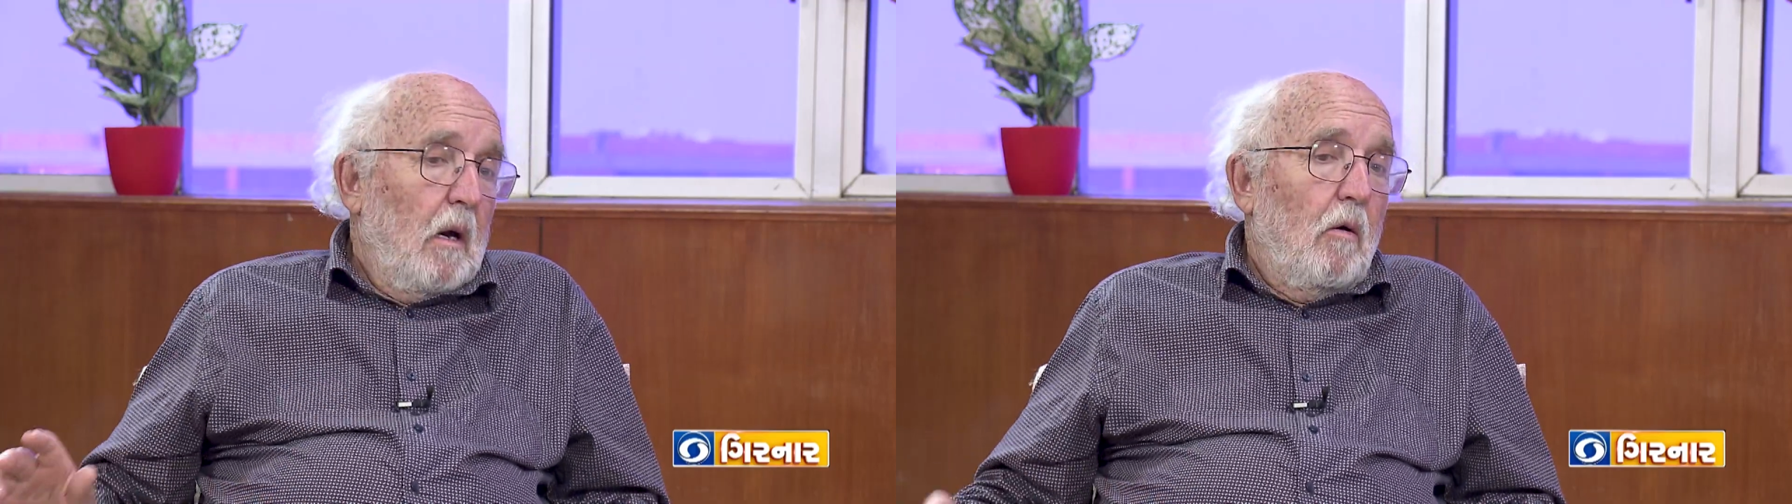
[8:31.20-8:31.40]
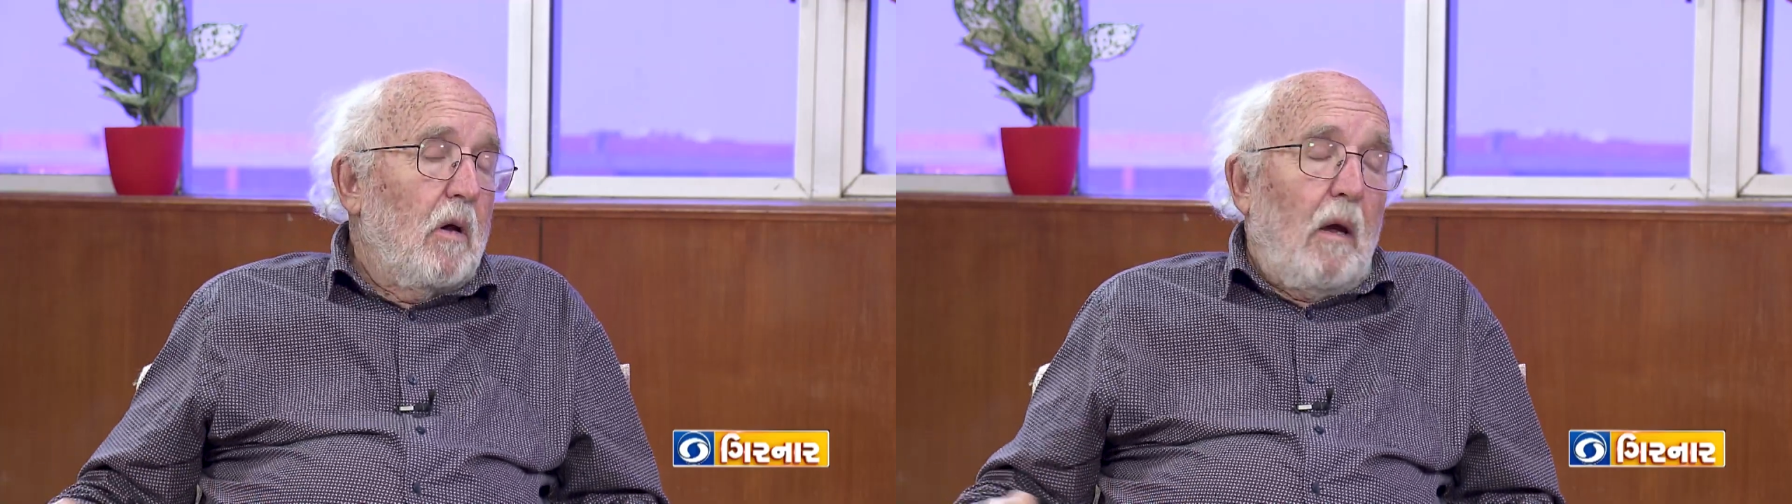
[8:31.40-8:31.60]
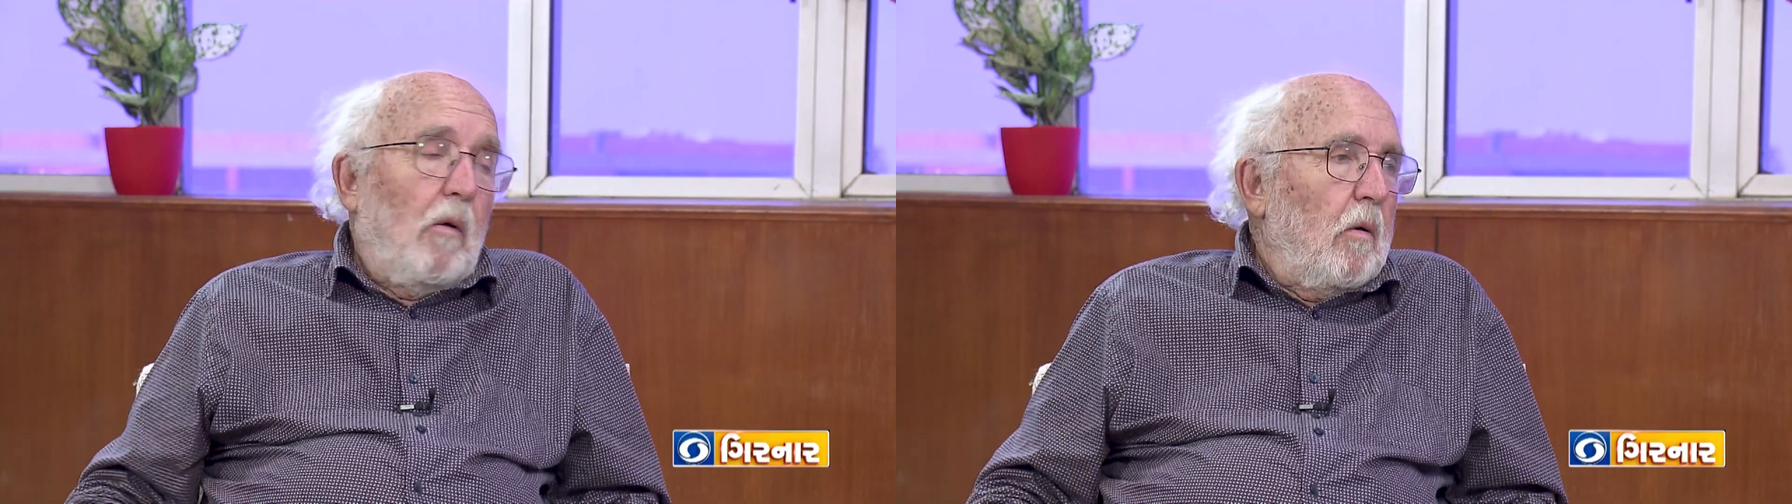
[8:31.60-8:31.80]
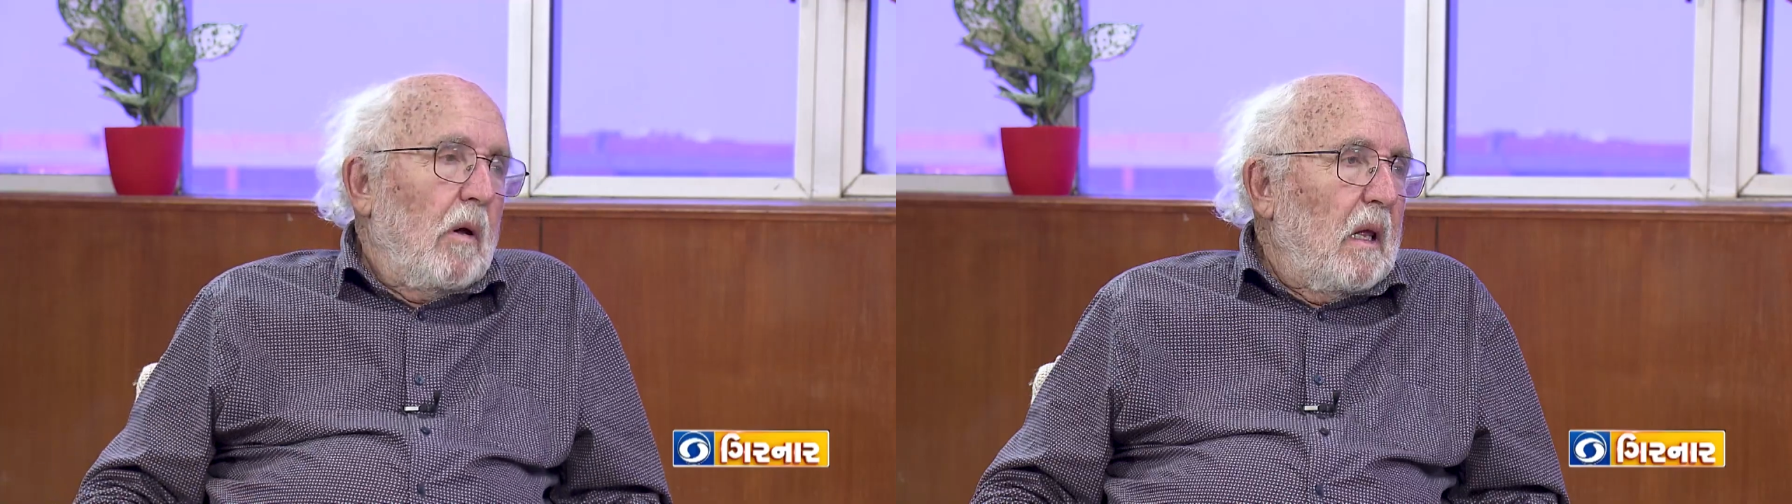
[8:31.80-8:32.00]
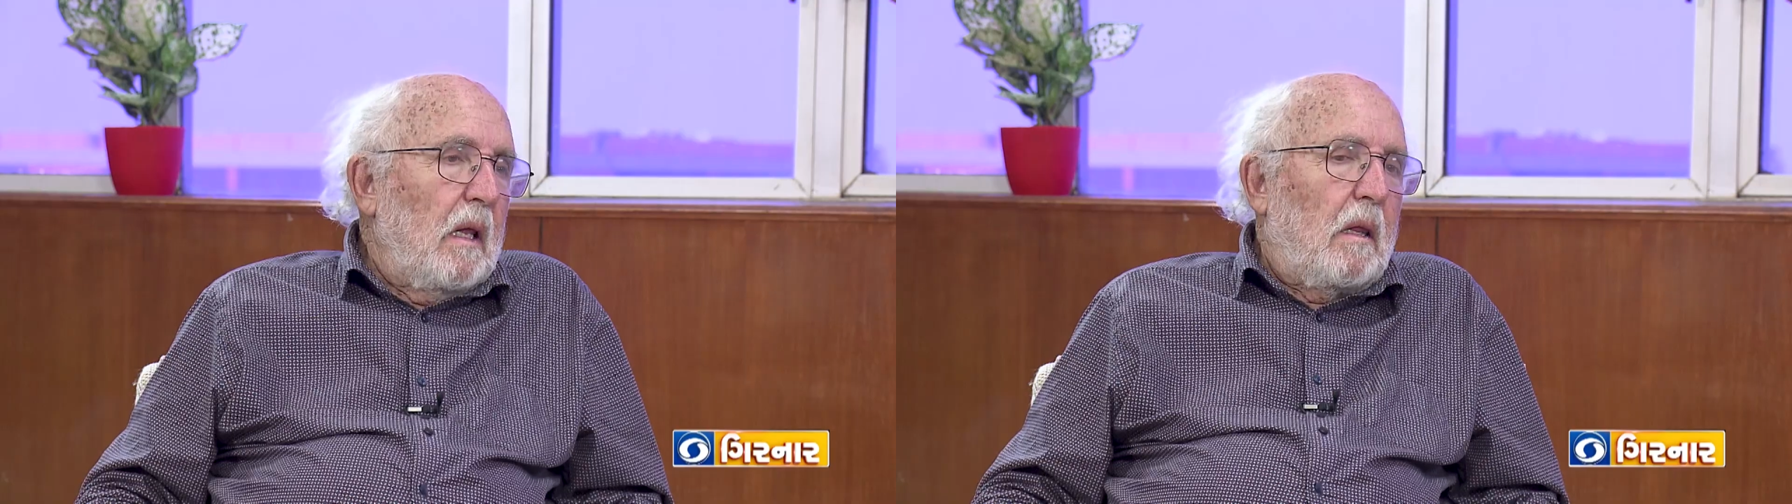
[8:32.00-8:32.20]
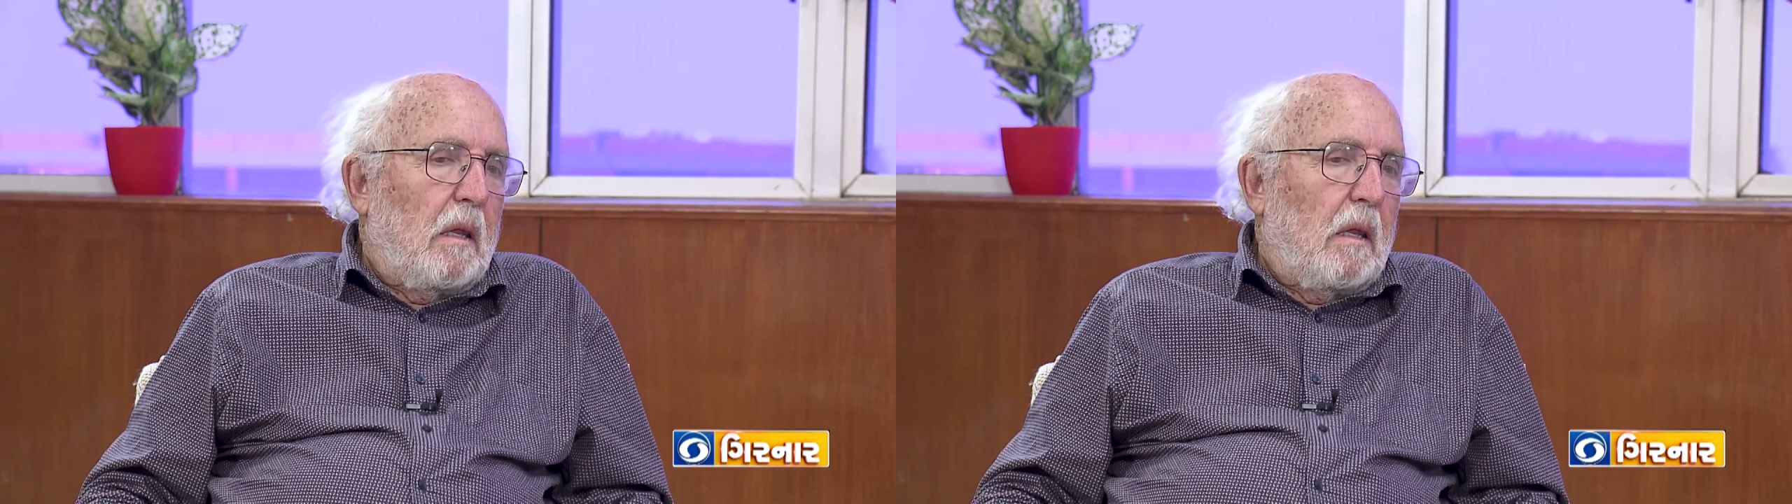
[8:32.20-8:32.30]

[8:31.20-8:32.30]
Okay, it's